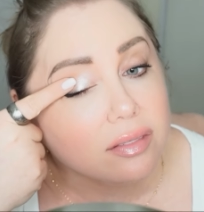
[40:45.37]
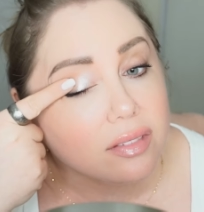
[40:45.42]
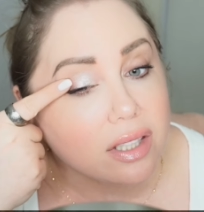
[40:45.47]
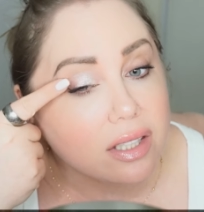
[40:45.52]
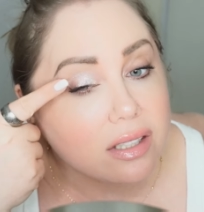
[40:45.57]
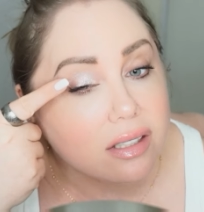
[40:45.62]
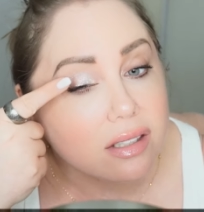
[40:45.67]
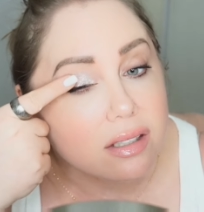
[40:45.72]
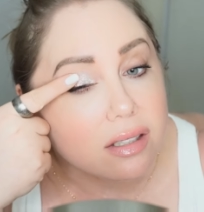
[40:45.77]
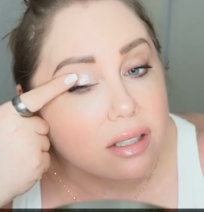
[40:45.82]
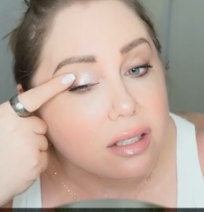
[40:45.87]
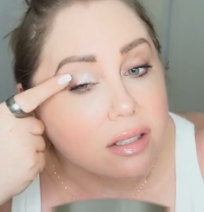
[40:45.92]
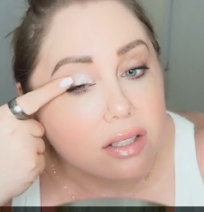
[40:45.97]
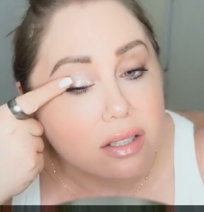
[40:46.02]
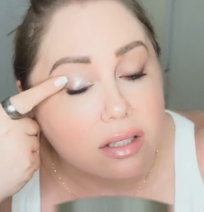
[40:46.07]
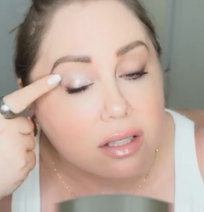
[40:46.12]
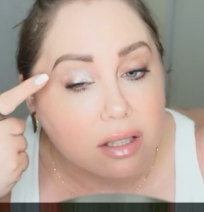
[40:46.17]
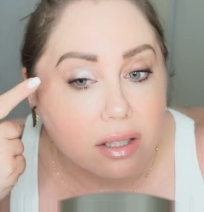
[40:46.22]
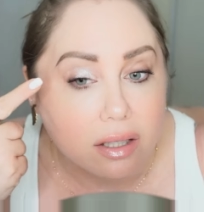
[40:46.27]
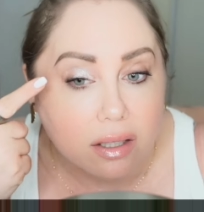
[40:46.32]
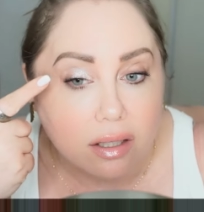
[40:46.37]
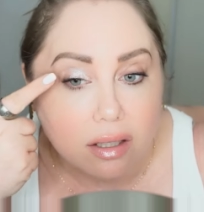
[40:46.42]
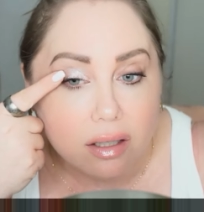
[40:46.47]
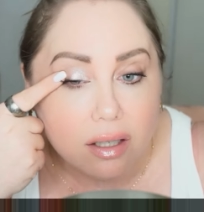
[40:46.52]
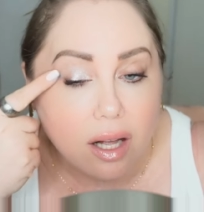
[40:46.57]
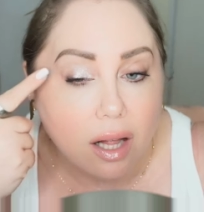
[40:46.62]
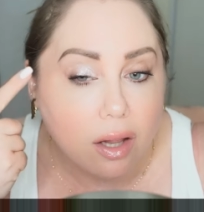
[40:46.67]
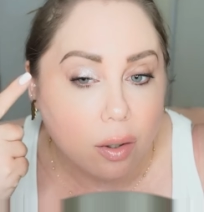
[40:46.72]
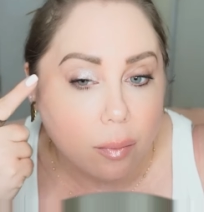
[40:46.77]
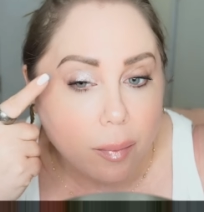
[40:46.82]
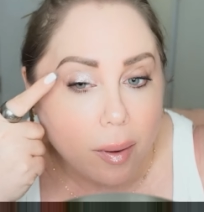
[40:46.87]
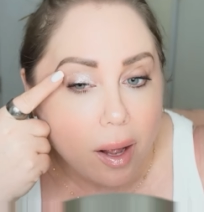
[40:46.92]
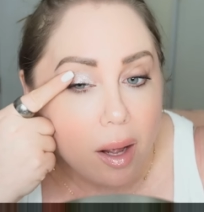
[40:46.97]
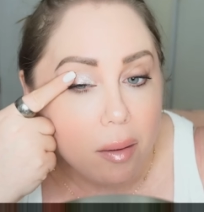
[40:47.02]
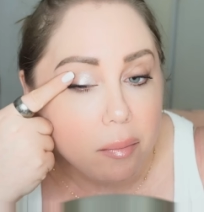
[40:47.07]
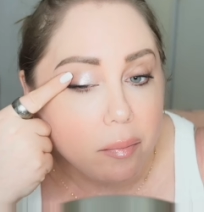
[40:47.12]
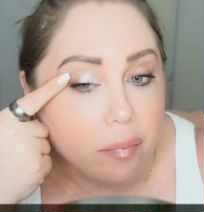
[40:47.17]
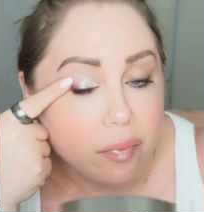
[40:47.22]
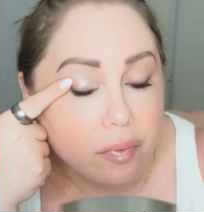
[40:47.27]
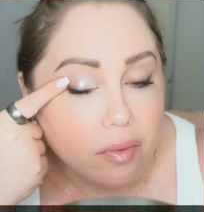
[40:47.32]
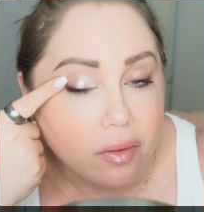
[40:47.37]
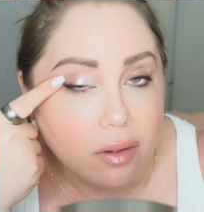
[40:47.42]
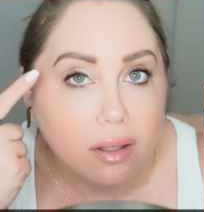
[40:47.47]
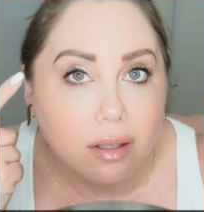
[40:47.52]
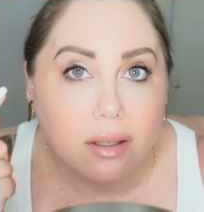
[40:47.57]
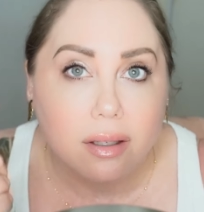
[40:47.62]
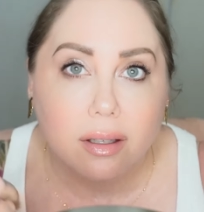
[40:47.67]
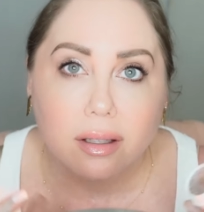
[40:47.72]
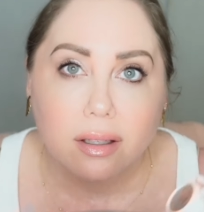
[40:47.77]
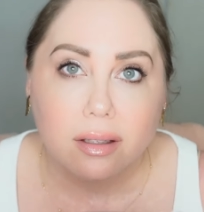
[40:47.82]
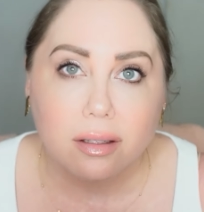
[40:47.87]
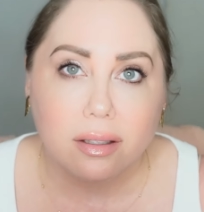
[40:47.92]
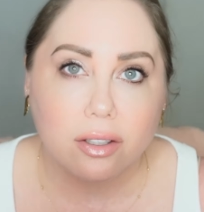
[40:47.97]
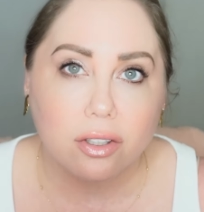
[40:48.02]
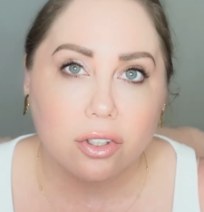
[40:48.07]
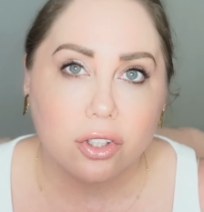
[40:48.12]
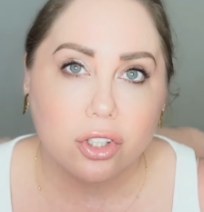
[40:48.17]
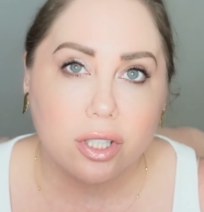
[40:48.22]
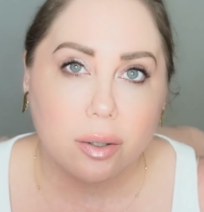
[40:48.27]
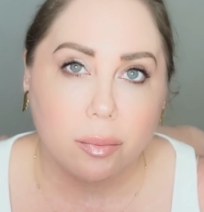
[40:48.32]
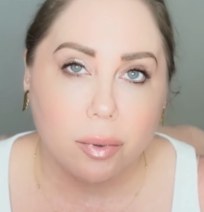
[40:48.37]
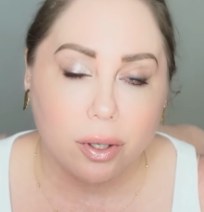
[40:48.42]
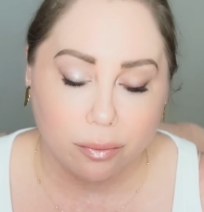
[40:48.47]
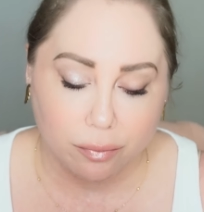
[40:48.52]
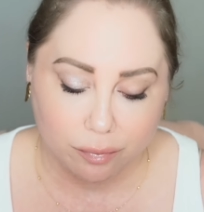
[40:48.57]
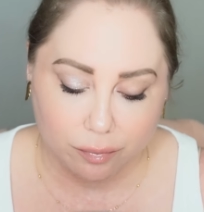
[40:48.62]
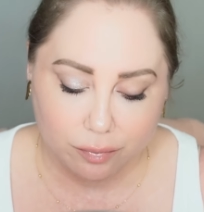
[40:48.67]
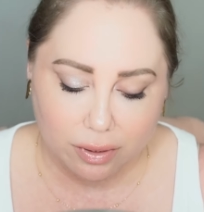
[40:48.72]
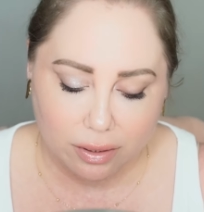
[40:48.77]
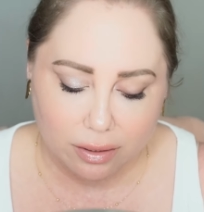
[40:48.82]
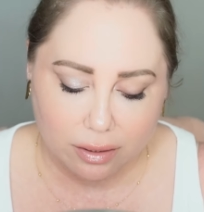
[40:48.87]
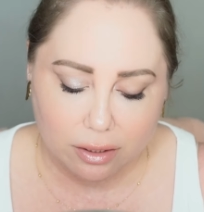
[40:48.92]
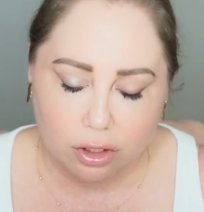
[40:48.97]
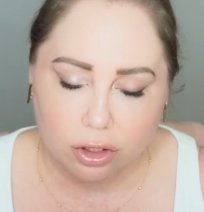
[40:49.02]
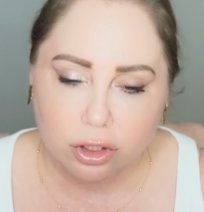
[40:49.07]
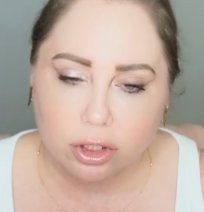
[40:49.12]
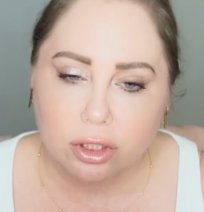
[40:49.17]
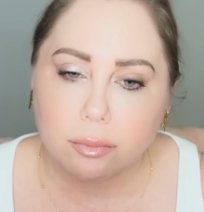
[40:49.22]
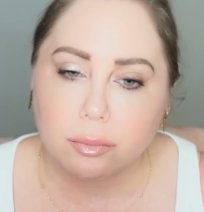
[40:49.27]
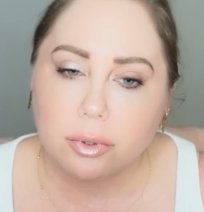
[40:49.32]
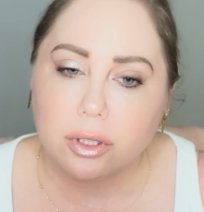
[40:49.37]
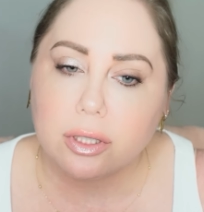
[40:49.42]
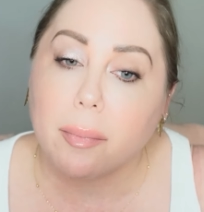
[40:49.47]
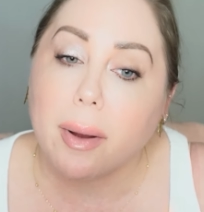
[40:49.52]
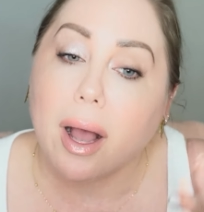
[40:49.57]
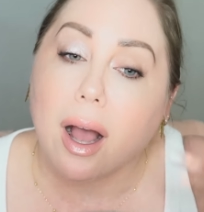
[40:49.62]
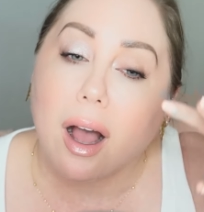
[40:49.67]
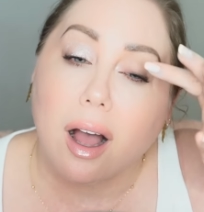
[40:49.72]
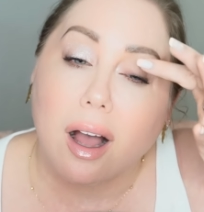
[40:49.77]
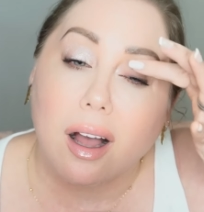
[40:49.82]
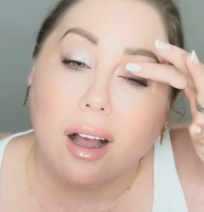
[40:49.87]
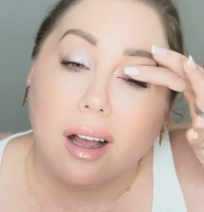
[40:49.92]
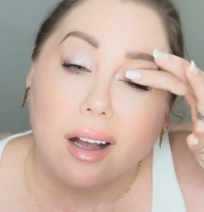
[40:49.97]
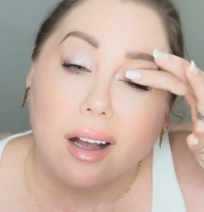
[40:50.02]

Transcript: This is just a little ColourPop, little shimmer, little shimma.